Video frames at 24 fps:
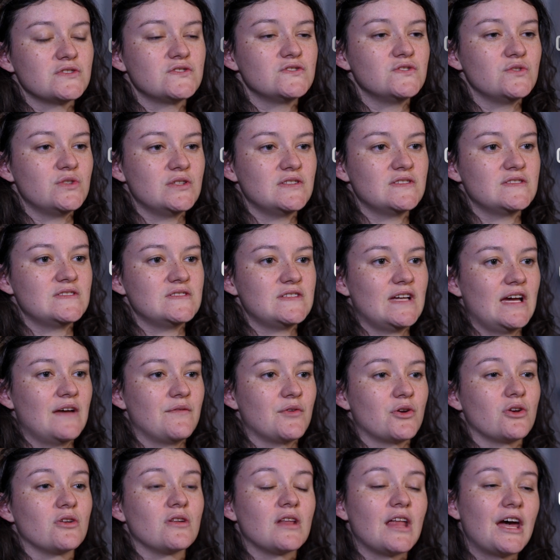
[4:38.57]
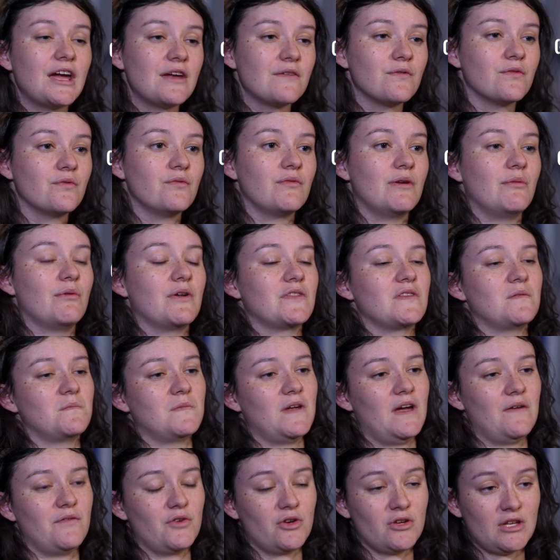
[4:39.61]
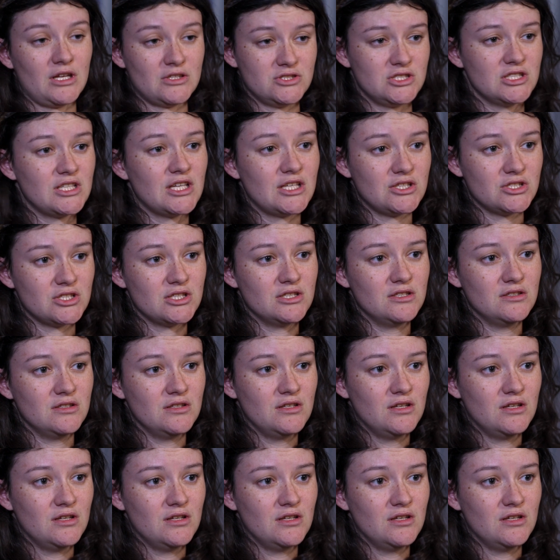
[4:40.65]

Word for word: the students to have a good life. We want them to have a good education.